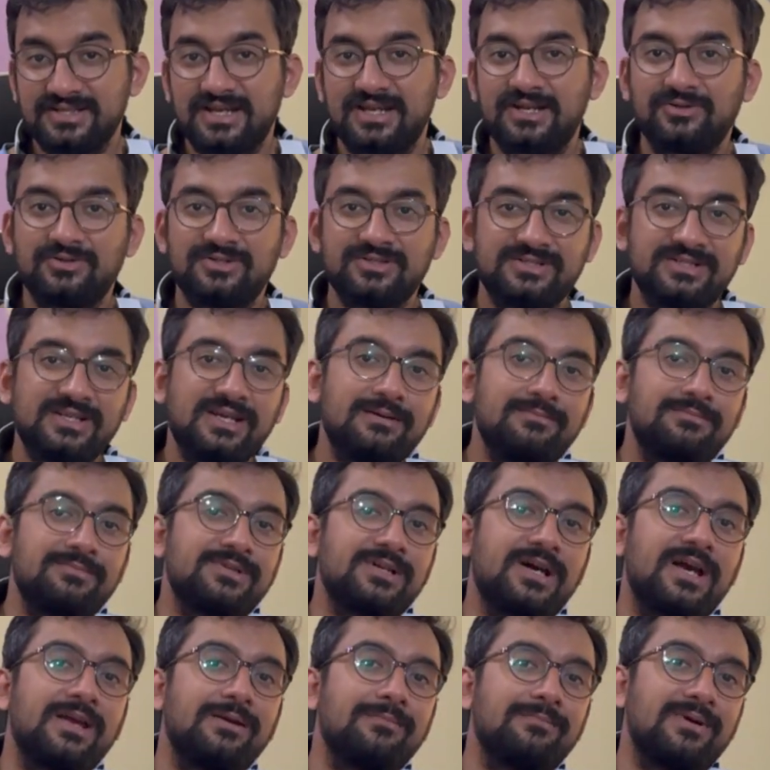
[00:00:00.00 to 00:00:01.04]
and at the same
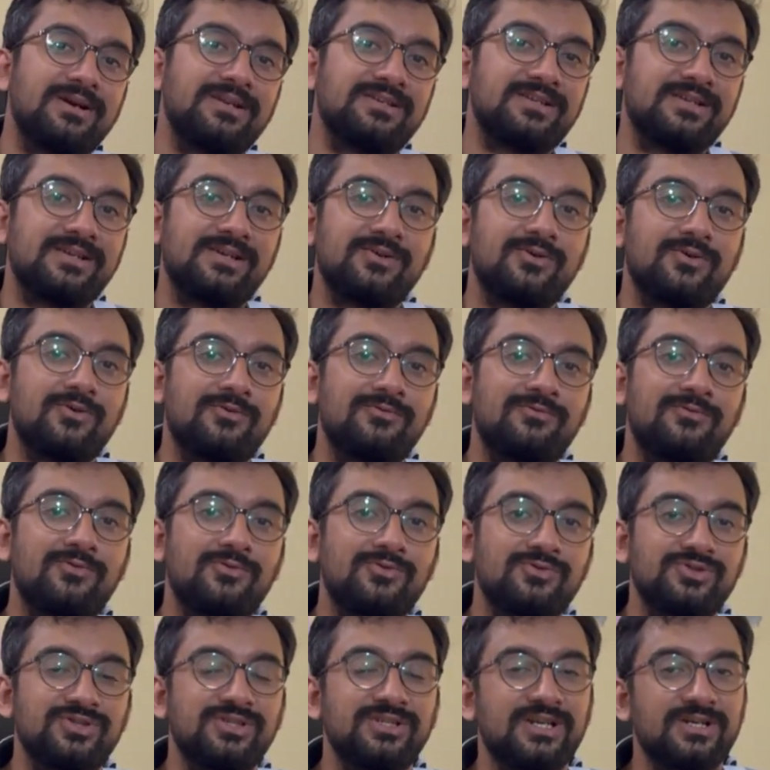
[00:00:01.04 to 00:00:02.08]
time my Telenor
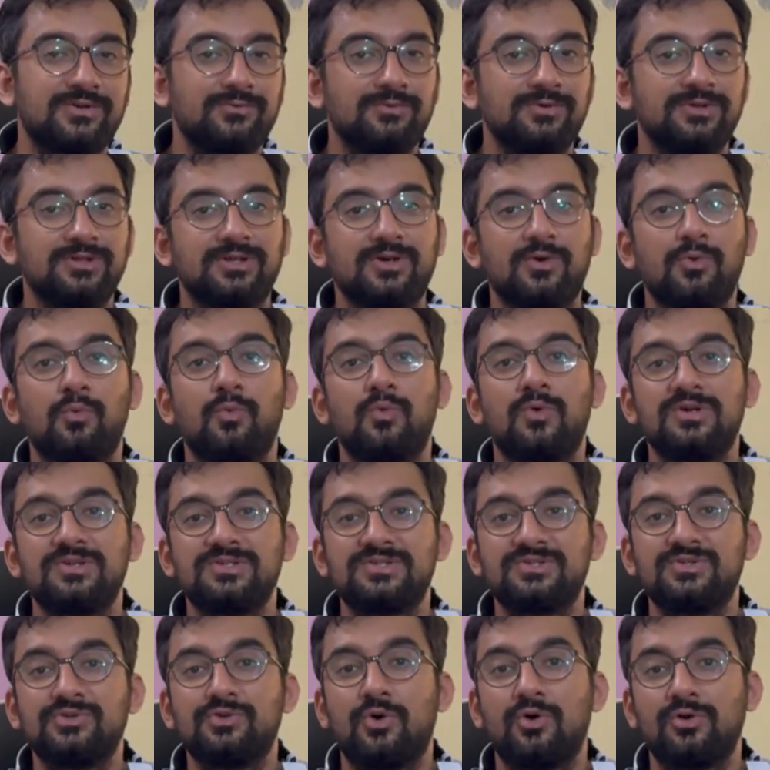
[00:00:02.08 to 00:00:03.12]
4G network
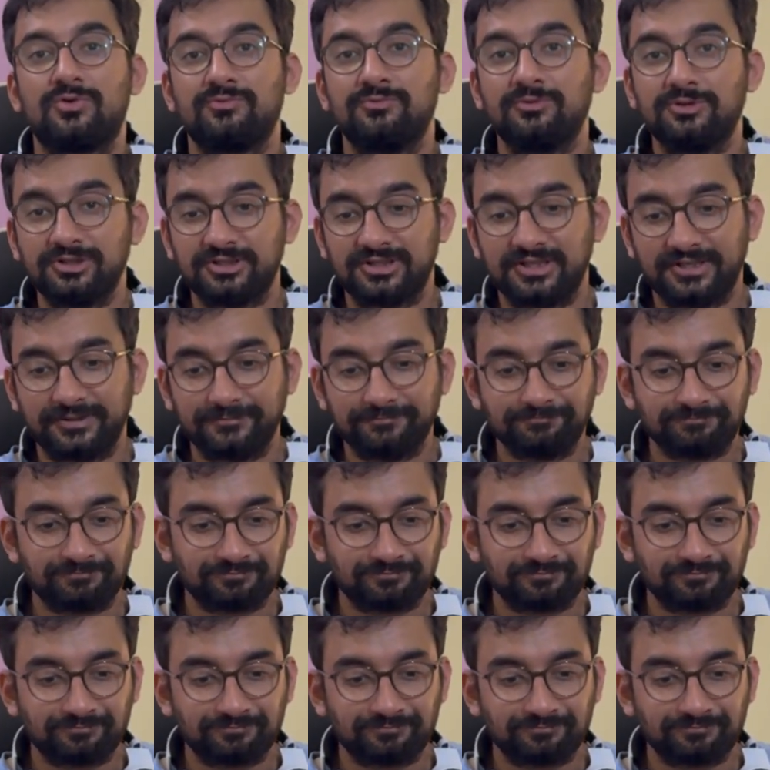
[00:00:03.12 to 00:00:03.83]
was not working